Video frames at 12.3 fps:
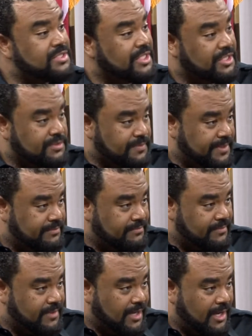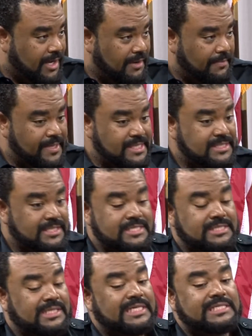salesman. He's in
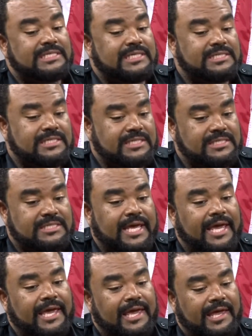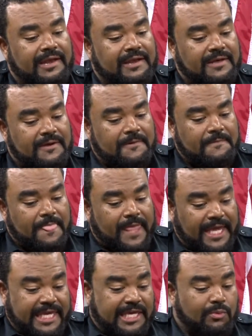his late 60s, and
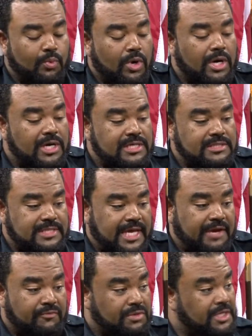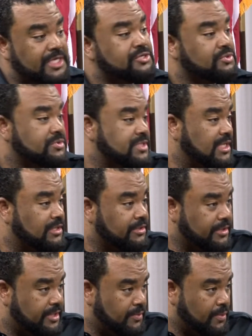he was a relational
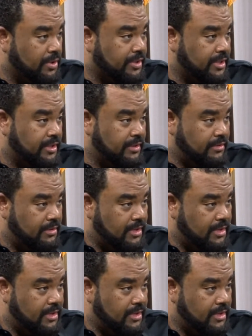seller. He worked in